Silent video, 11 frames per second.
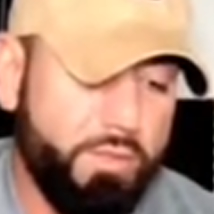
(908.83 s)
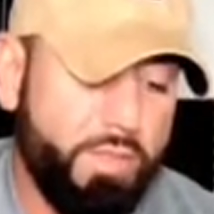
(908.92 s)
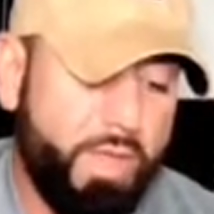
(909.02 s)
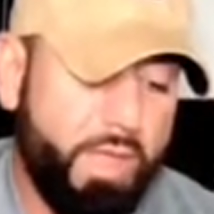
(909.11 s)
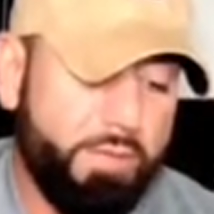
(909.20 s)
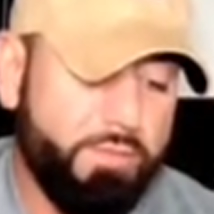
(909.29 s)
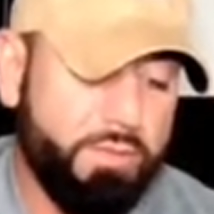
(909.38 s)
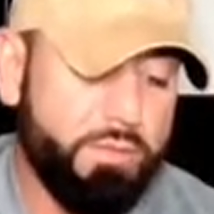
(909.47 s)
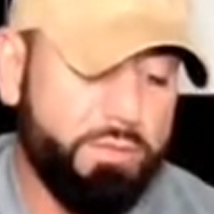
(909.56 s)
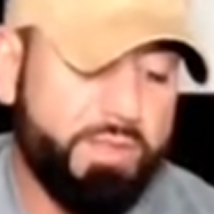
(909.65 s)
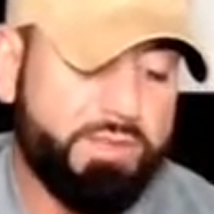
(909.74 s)
I
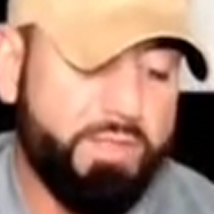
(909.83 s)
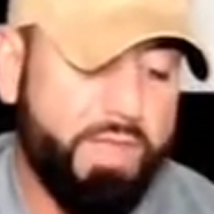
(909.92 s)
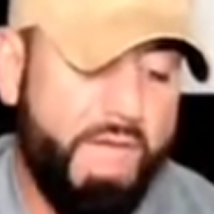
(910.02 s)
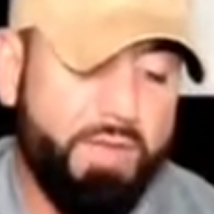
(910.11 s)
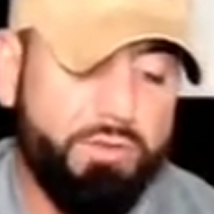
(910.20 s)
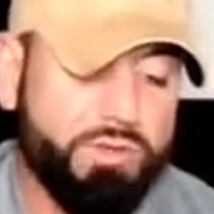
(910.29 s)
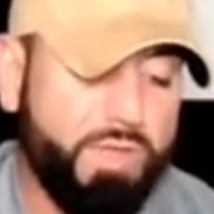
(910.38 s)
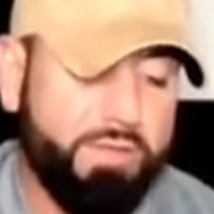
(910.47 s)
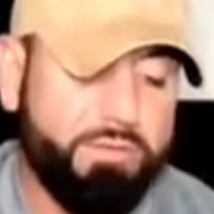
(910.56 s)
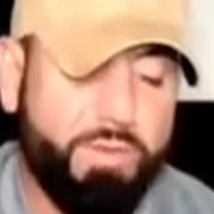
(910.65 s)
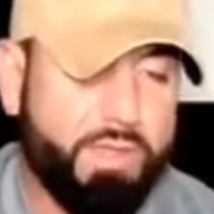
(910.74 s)
mean, they say the average
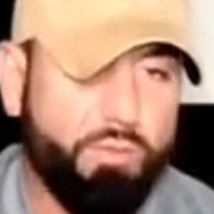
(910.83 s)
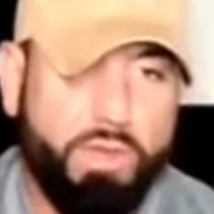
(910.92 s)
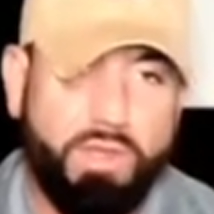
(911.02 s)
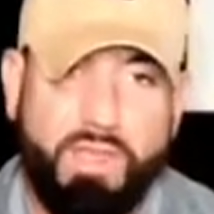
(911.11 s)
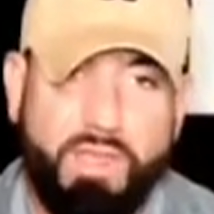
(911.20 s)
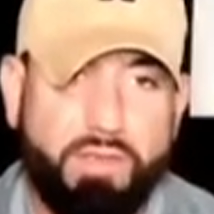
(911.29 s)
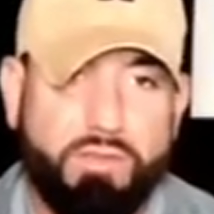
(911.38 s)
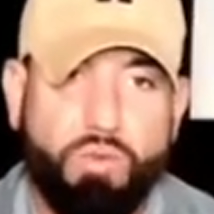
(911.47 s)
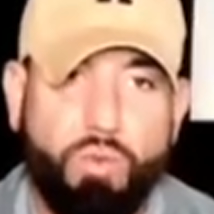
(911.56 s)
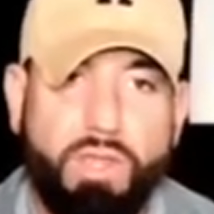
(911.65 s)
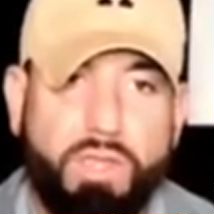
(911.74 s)
lifespan's what, 10 to
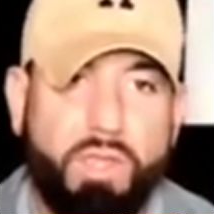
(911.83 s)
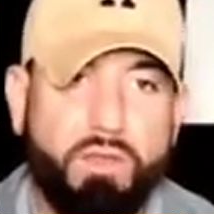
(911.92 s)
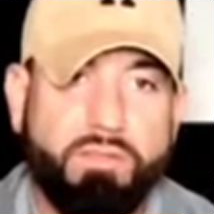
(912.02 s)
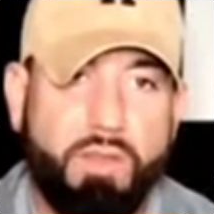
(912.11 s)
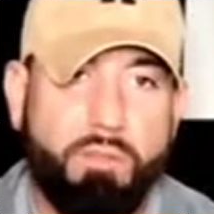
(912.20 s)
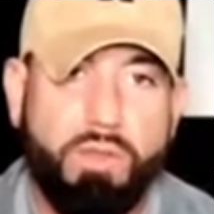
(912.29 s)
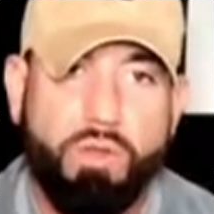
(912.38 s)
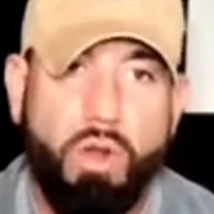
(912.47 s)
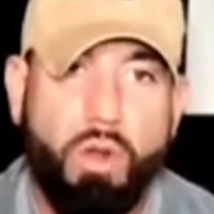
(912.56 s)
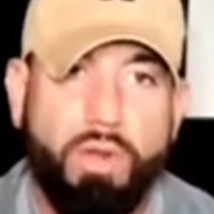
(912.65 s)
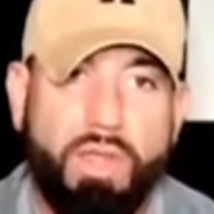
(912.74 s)
20 years. And I mean,
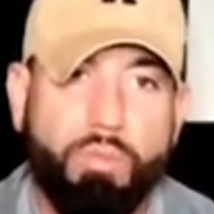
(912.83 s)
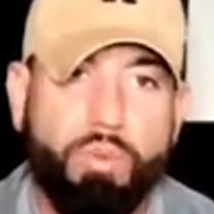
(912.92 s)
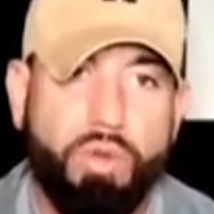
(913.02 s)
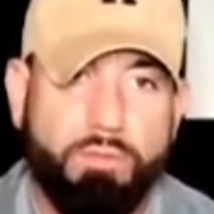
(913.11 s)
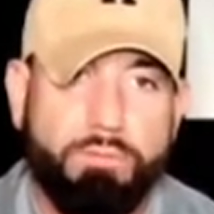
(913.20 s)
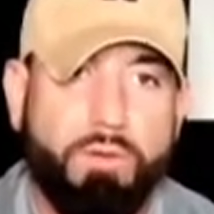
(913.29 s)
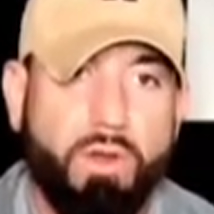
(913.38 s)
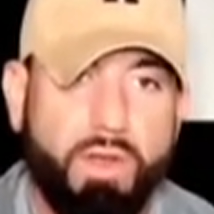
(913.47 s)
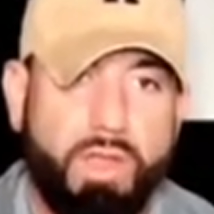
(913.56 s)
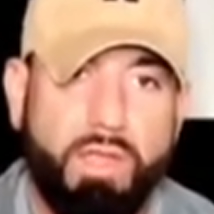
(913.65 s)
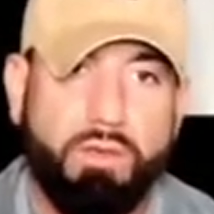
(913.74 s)
you're already pretty
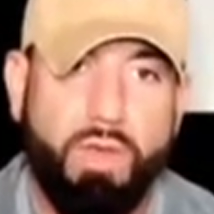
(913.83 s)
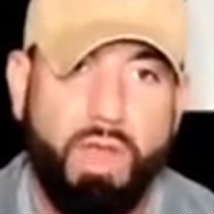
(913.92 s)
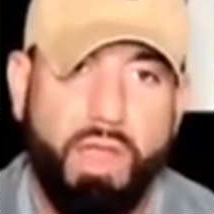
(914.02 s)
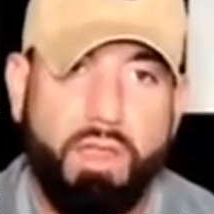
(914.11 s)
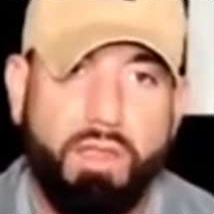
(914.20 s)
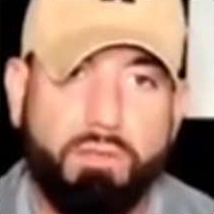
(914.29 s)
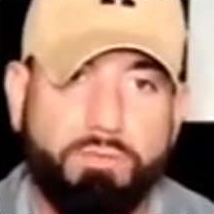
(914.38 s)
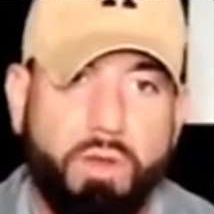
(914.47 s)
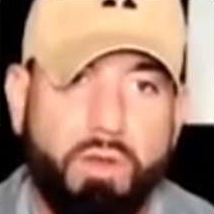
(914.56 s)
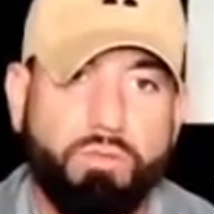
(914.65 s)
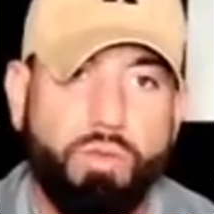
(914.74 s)
far in, right? As
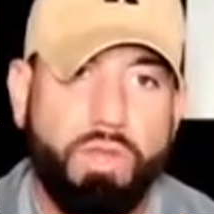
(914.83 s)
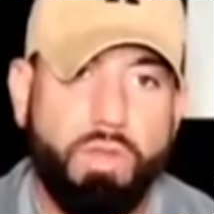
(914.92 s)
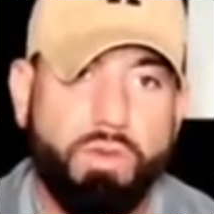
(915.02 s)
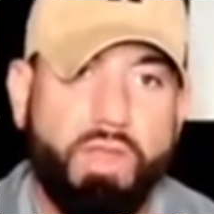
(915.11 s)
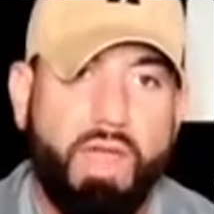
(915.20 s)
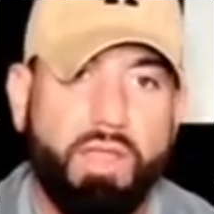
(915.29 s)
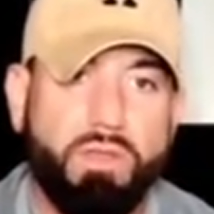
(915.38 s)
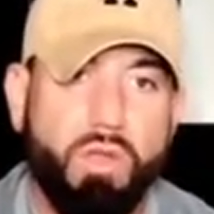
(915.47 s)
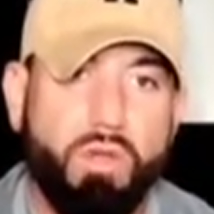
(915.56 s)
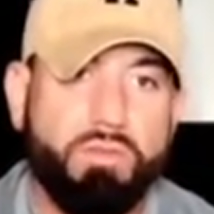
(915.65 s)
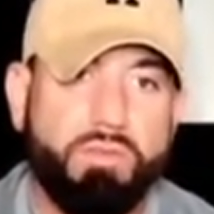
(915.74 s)
far as when you were
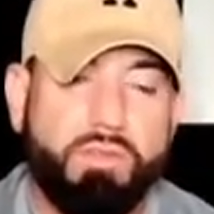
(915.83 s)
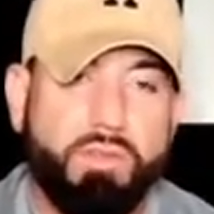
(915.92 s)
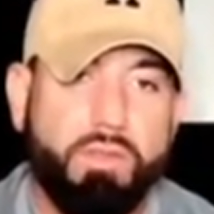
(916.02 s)
diagnosed.